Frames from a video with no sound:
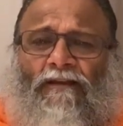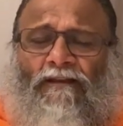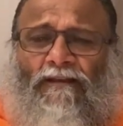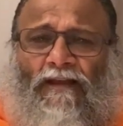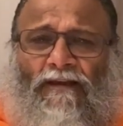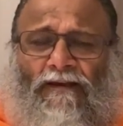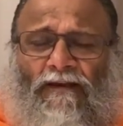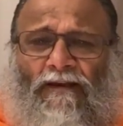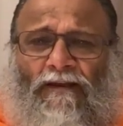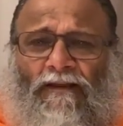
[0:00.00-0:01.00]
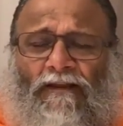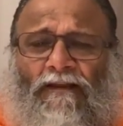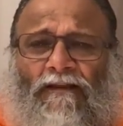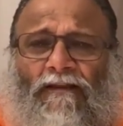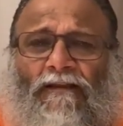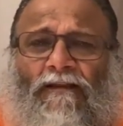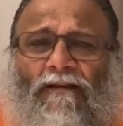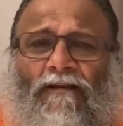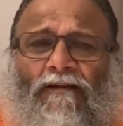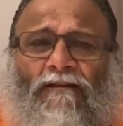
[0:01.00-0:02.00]
then
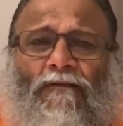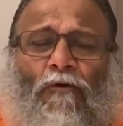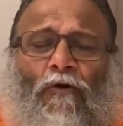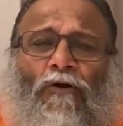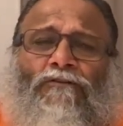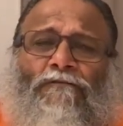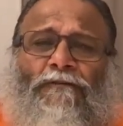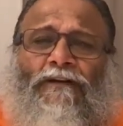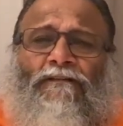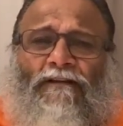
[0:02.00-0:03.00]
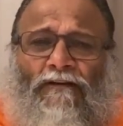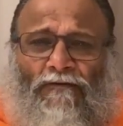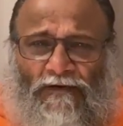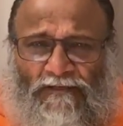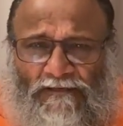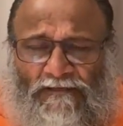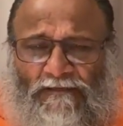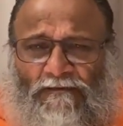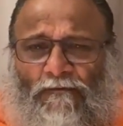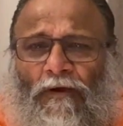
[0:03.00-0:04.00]
the cause of it is
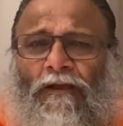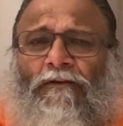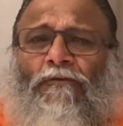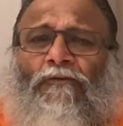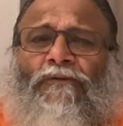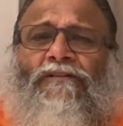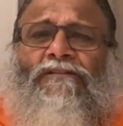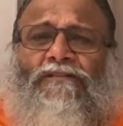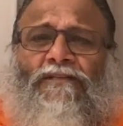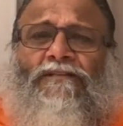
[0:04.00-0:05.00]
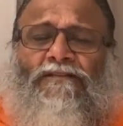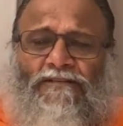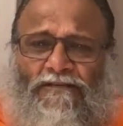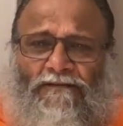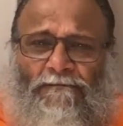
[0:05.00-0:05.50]
ignorance. Why do you insist